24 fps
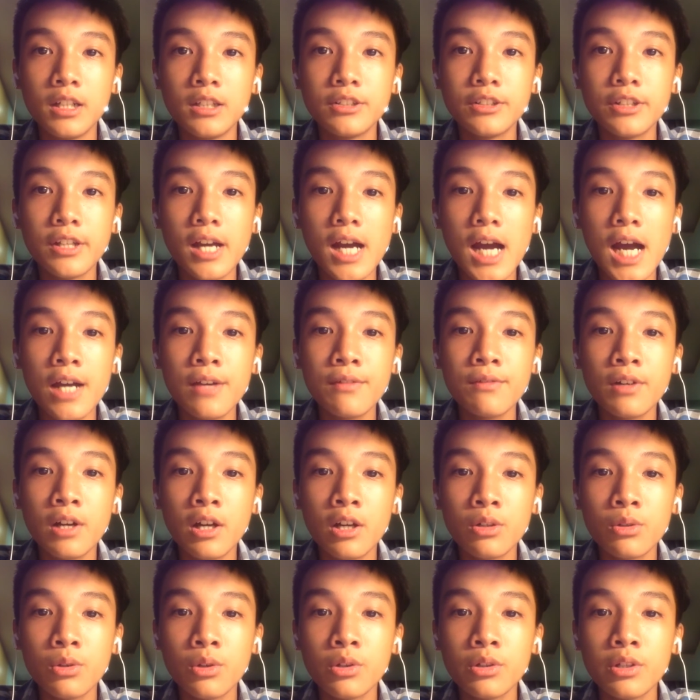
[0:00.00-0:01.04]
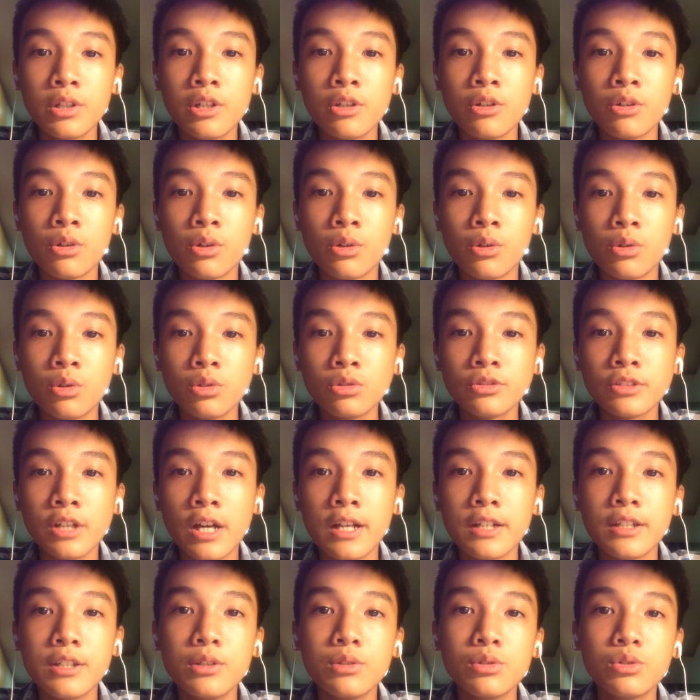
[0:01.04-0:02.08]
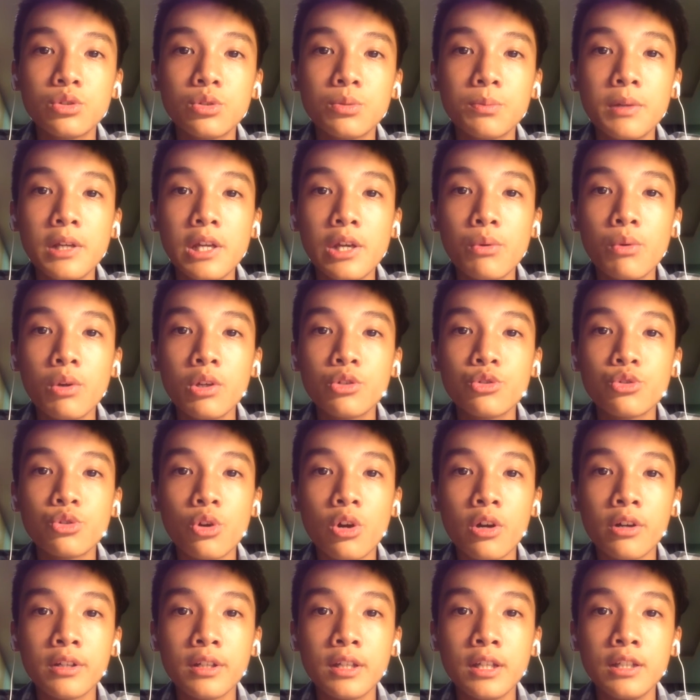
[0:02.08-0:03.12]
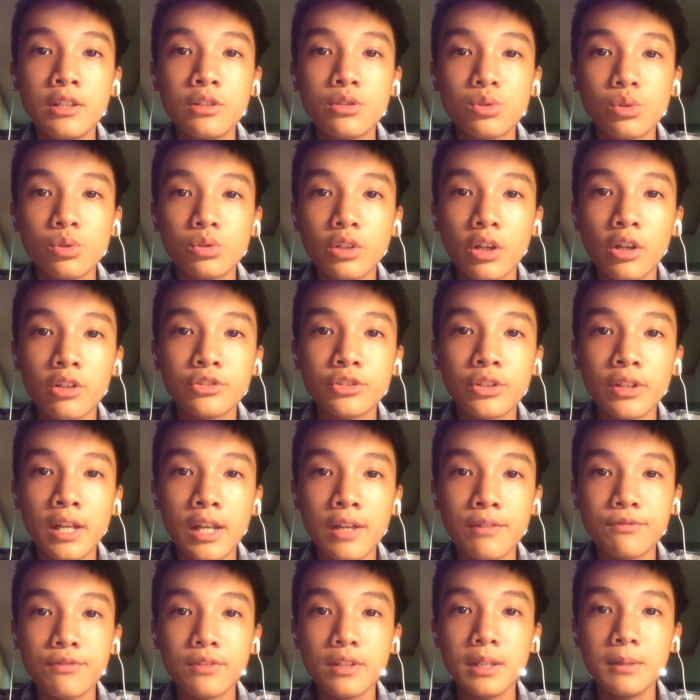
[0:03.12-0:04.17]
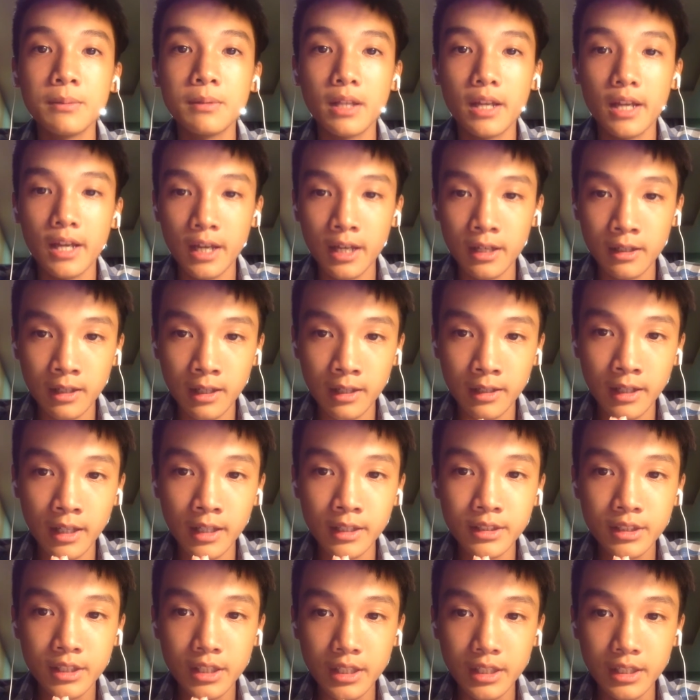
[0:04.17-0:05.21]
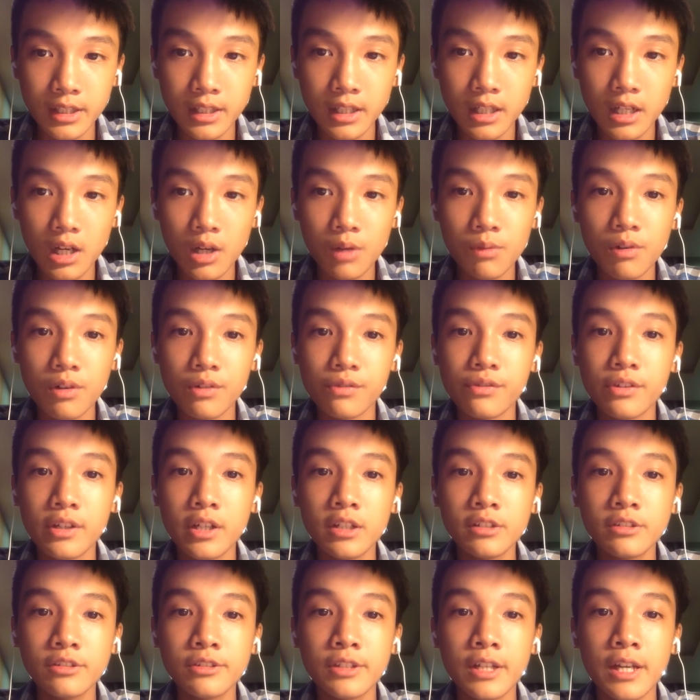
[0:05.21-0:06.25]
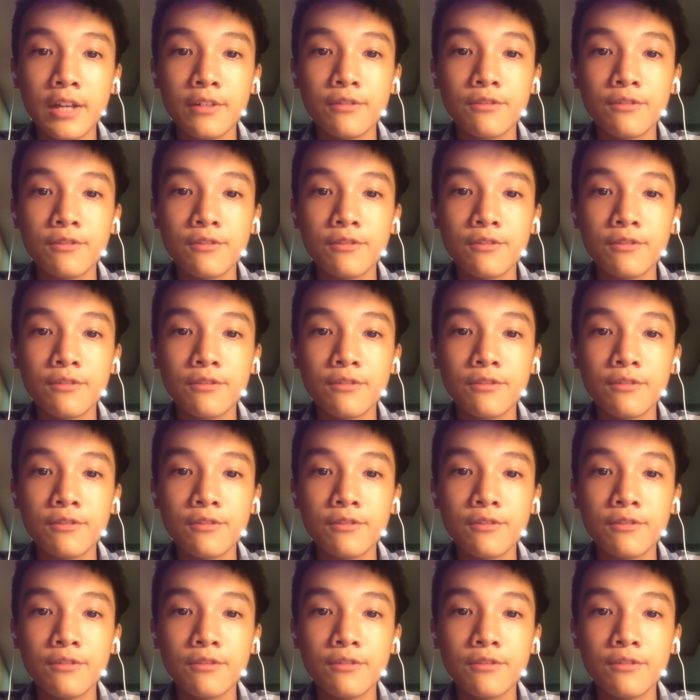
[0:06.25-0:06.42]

The high-value euro notes are due to be withdrawn in 2018 over fears they